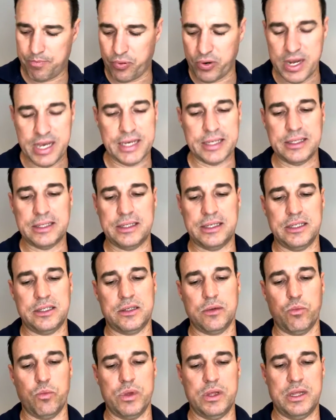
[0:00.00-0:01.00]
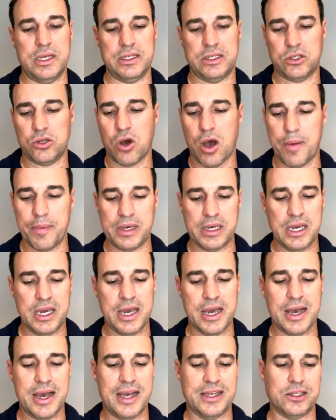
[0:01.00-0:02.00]
pretty consistent with this time of
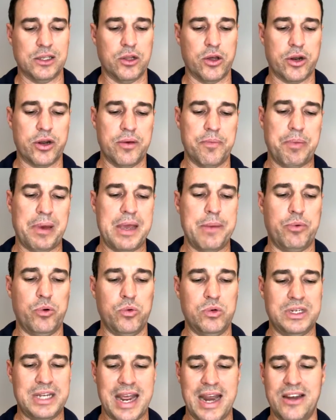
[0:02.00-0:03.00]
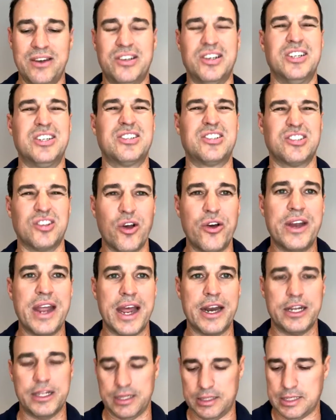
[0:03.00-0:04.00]
year, as a lot of people tend to slow
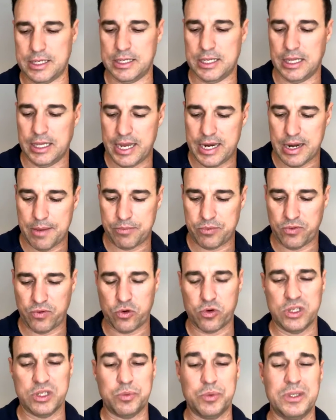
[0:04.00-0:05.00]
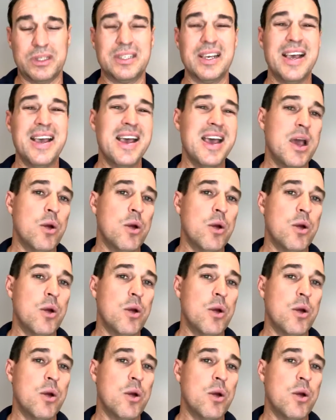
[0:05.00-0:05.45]
down into the lead up to Christmas.